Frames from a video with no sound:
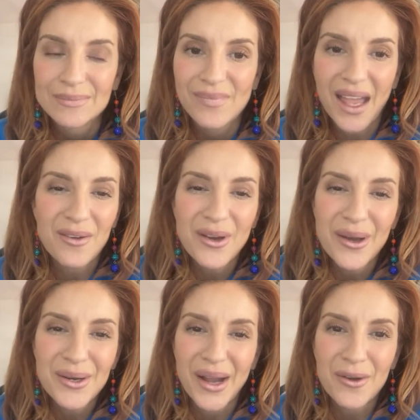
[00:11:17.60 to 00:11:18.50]
I don't
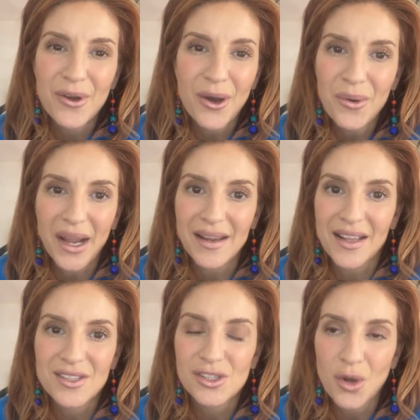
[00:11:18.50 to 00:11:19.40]
know. It's
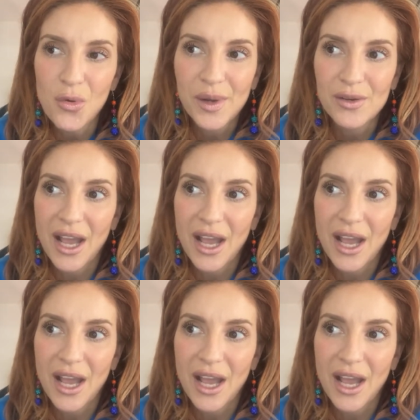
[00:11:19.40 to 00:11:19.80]
so weird